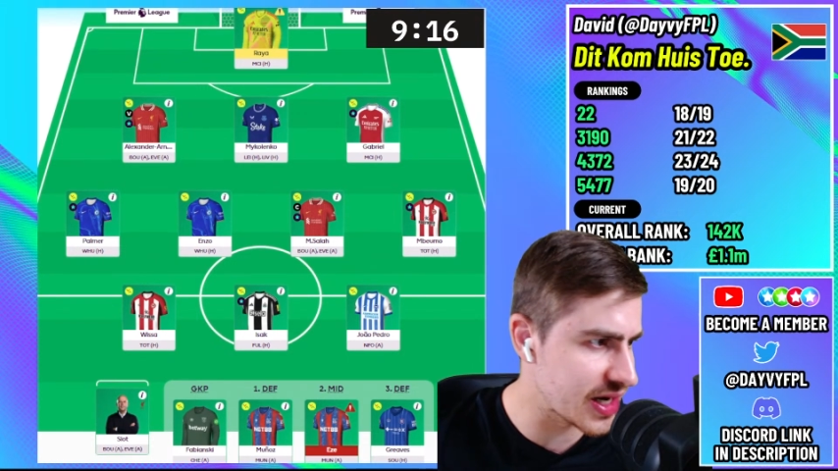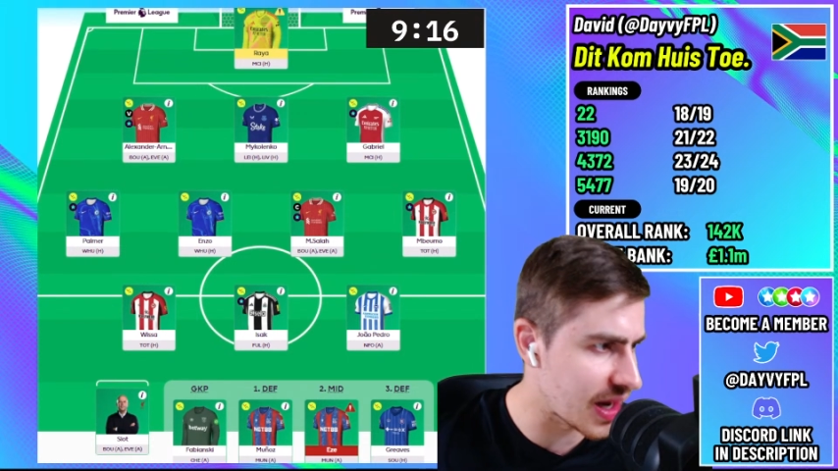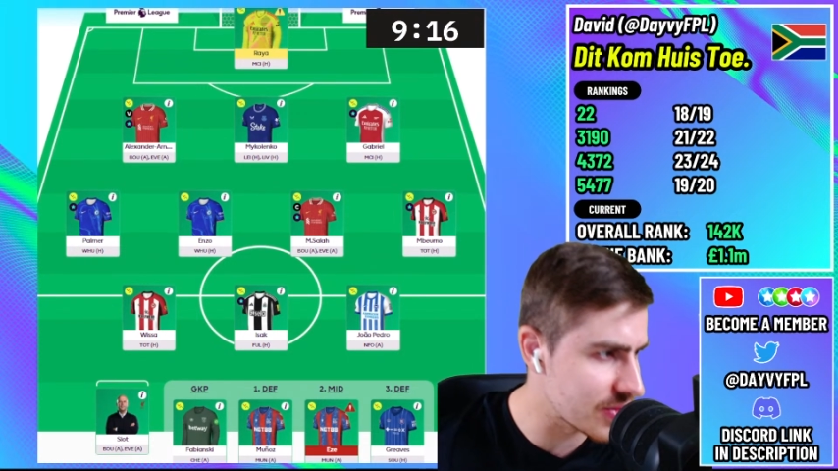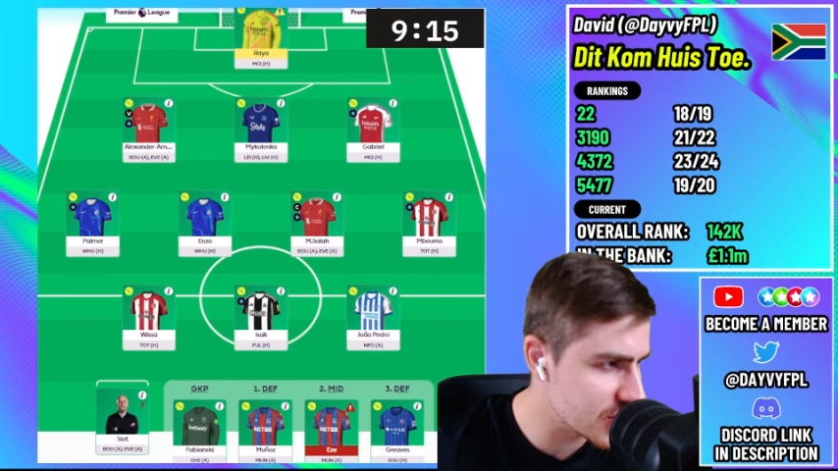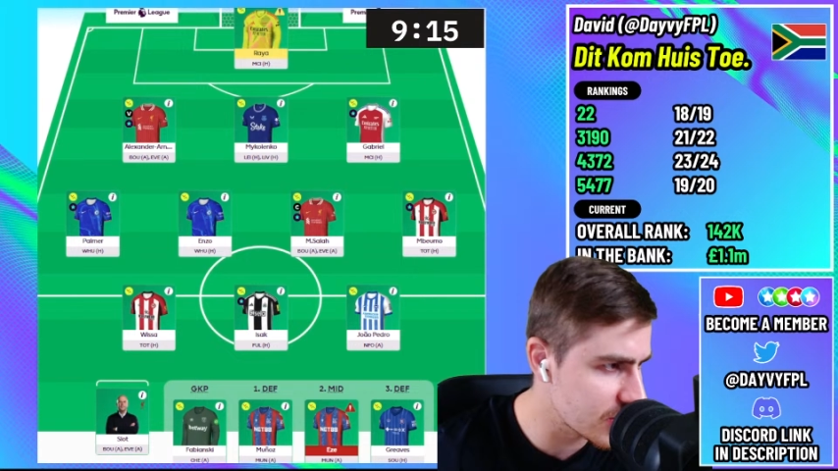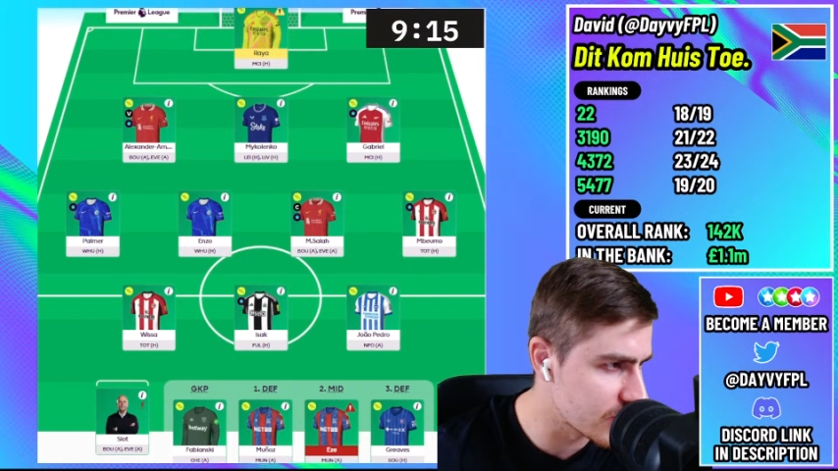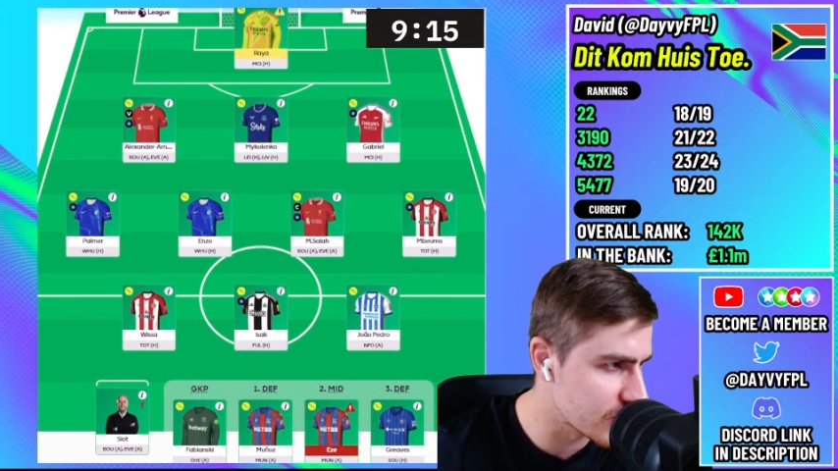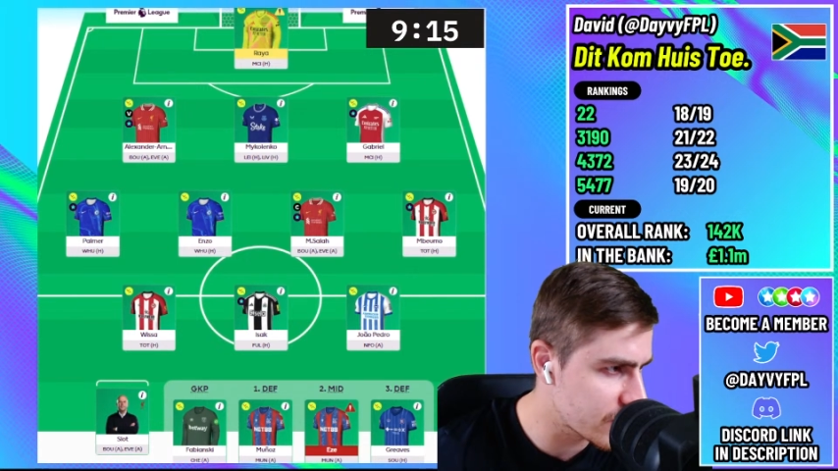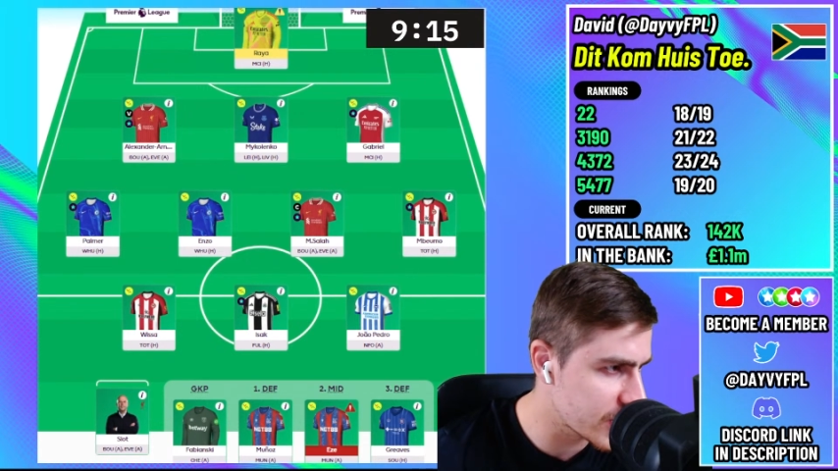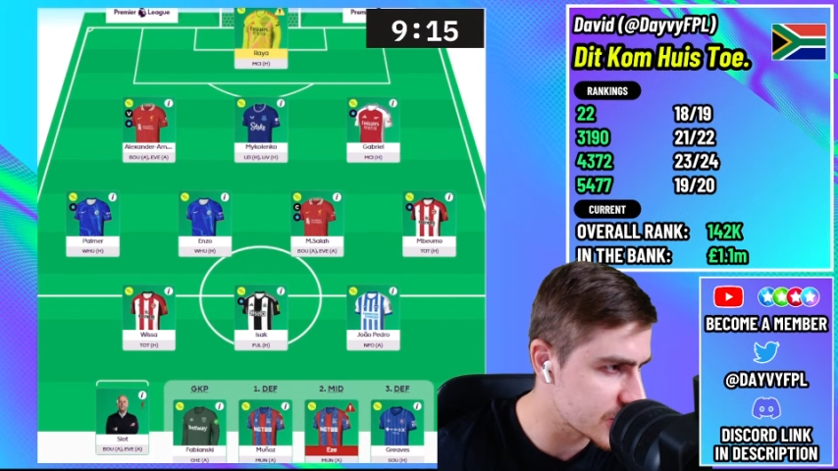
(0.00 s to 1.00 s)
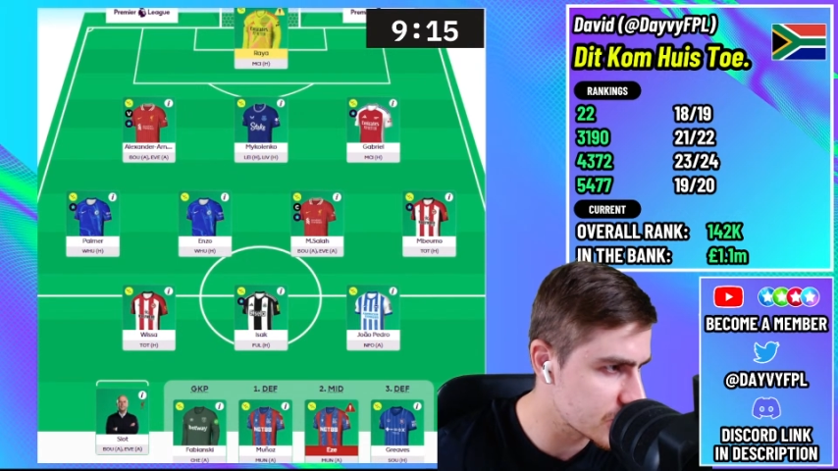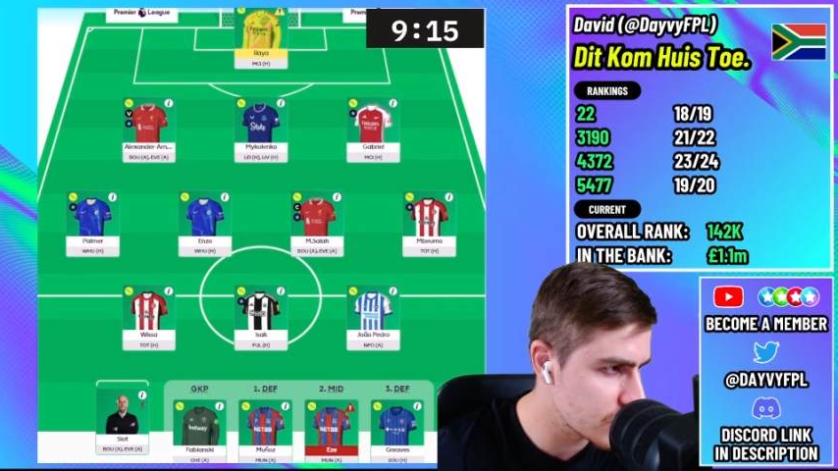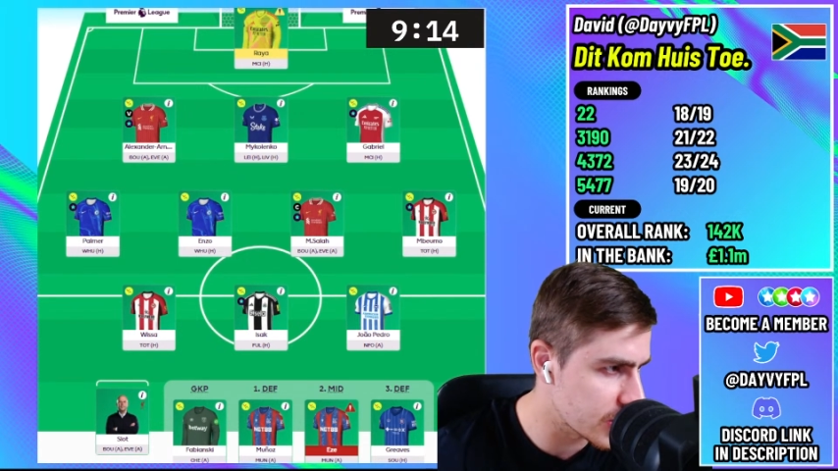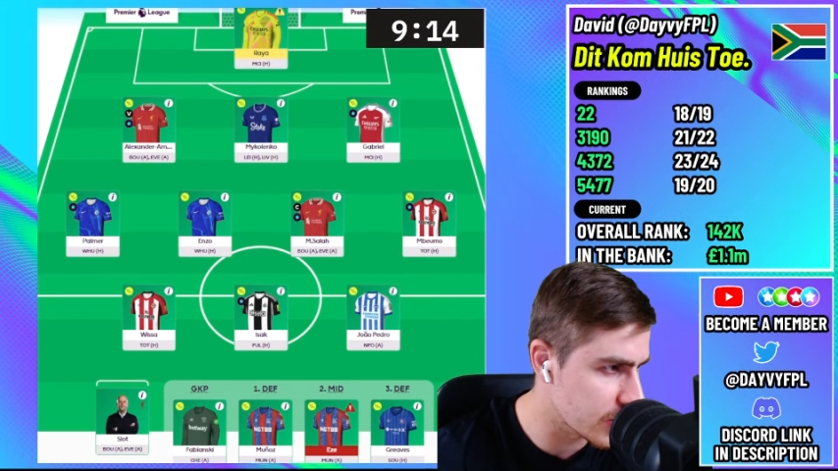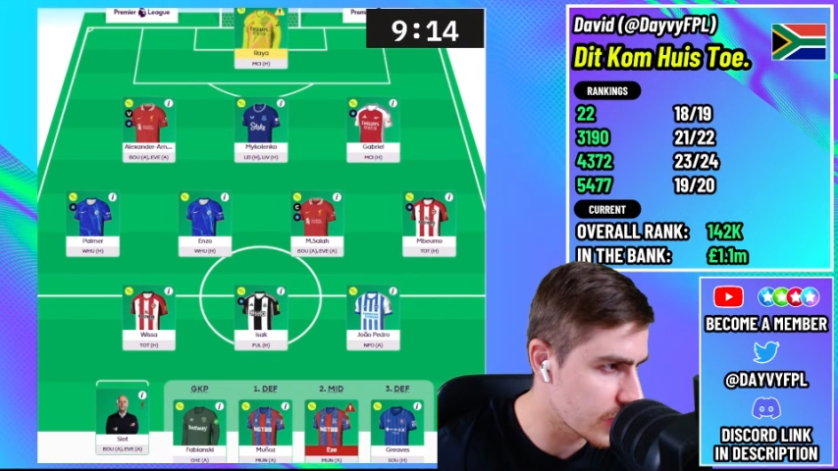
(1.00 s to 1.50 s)
I'm just going to refresh
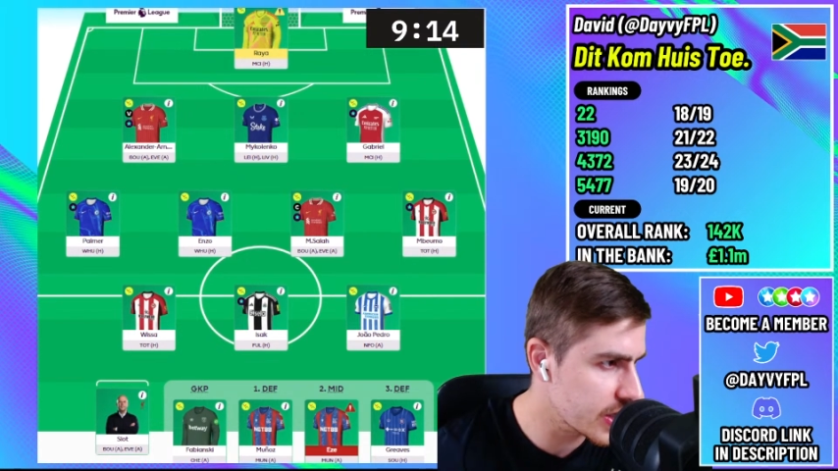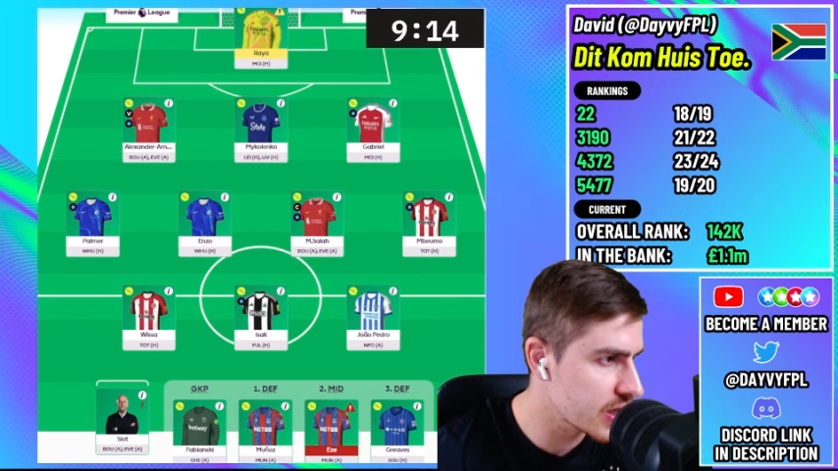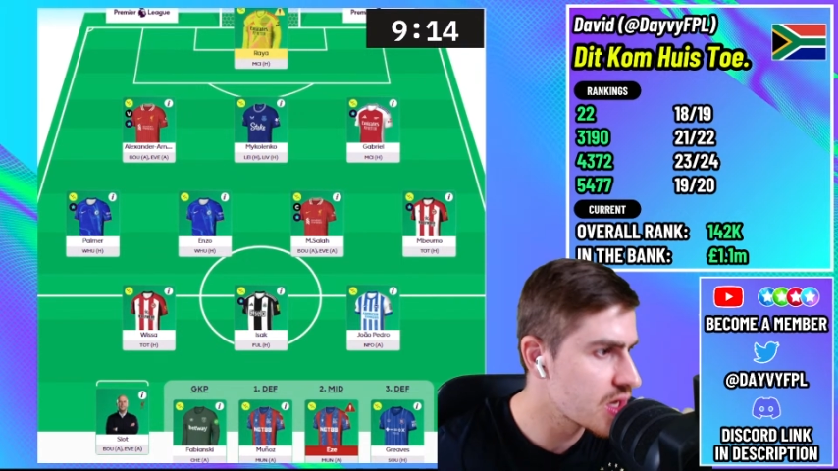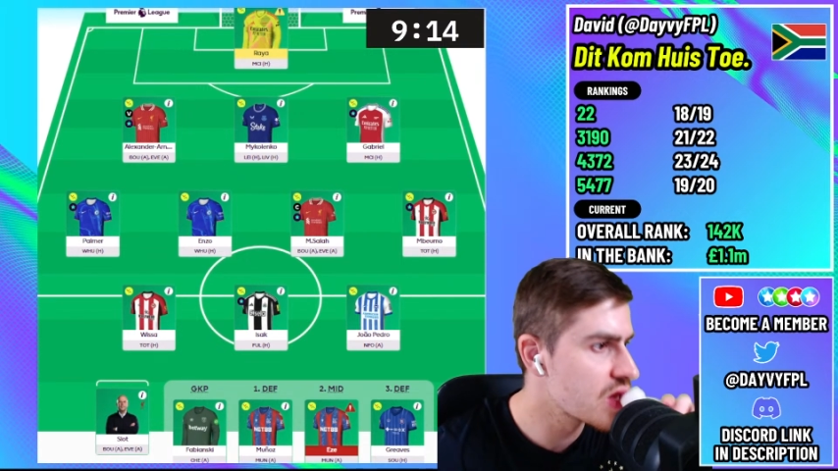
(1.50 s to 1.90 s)
Twitter quick.